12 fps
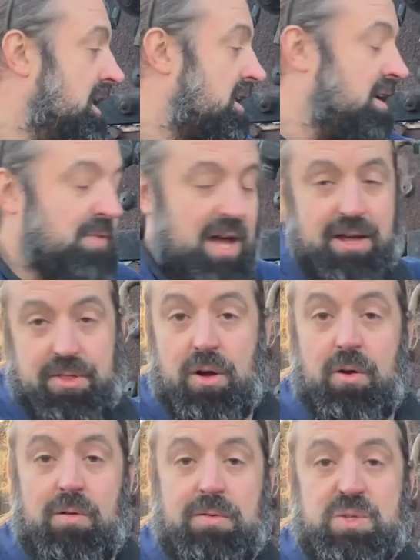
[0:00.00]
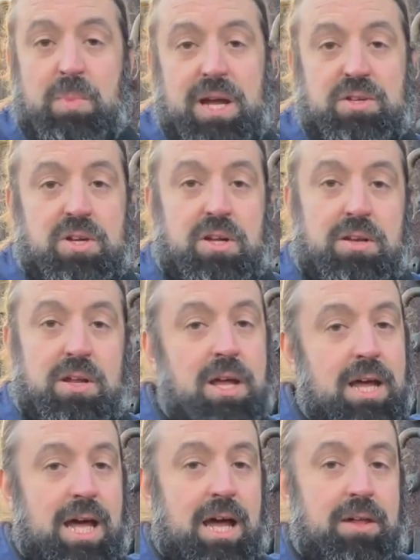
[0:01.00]
give that a thorough inspection.
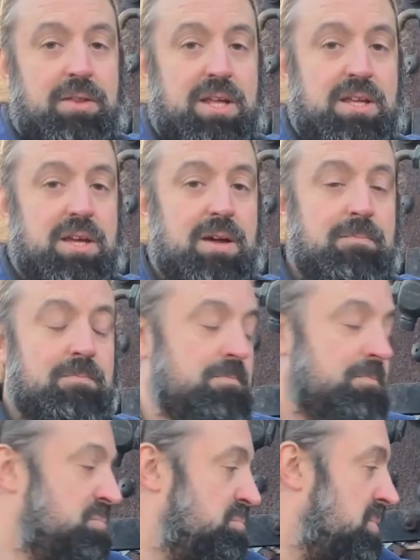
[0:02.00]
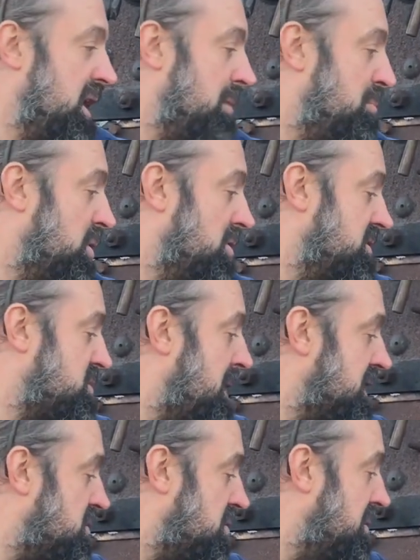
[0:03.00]
Uh, the um, uh, boiler
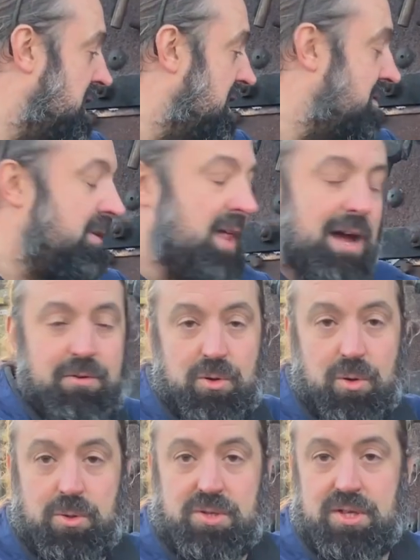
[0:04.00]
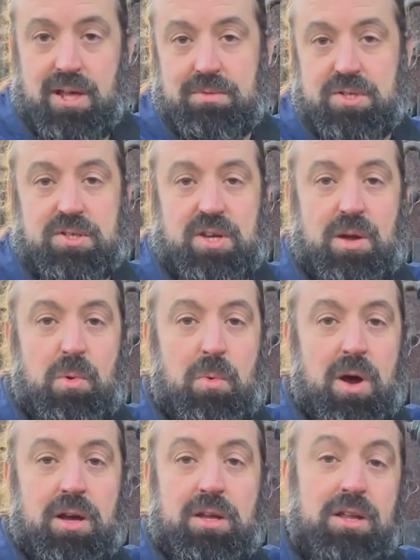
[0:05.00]
inspector will be here for of course, and give us a scope of
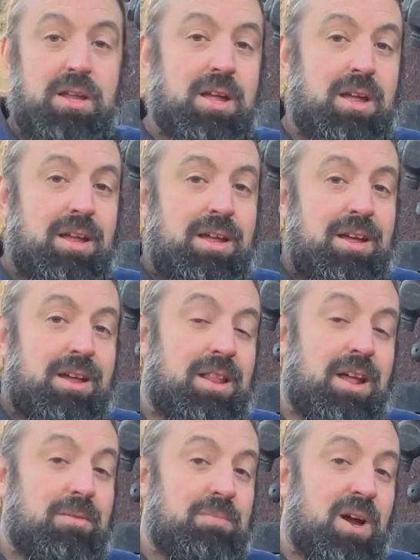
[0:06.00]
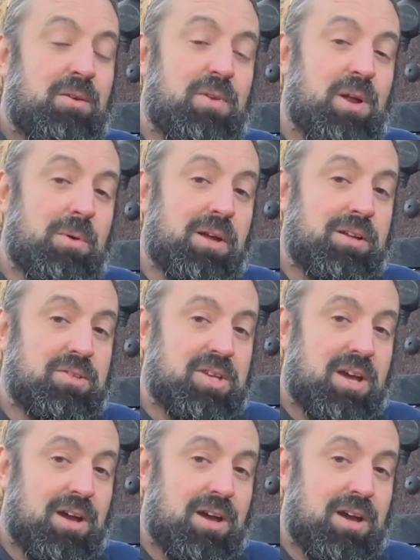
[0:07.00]
work. And then hopefully we're good to